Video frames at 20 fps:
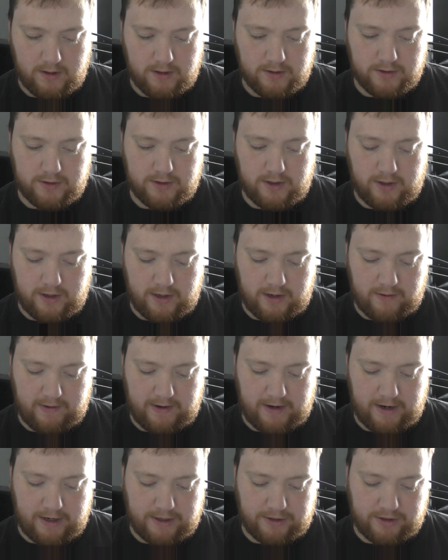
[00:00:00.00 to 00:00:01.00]
so
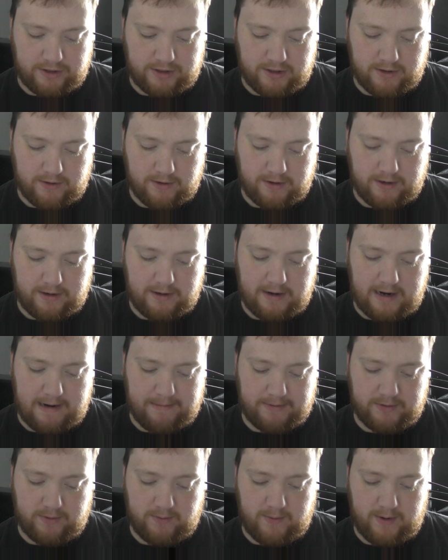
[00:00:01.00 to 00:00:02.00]
right now I'm going to just click on
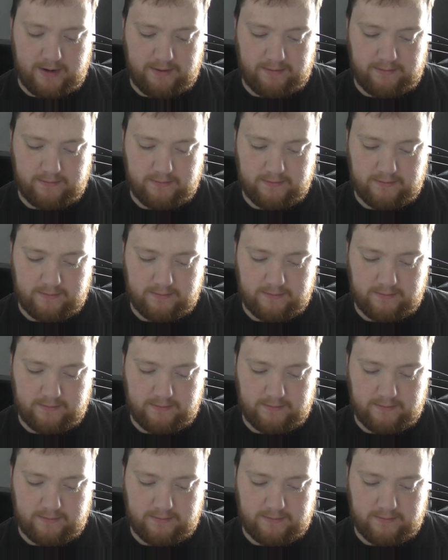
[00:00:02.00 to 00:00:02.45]
episode 1.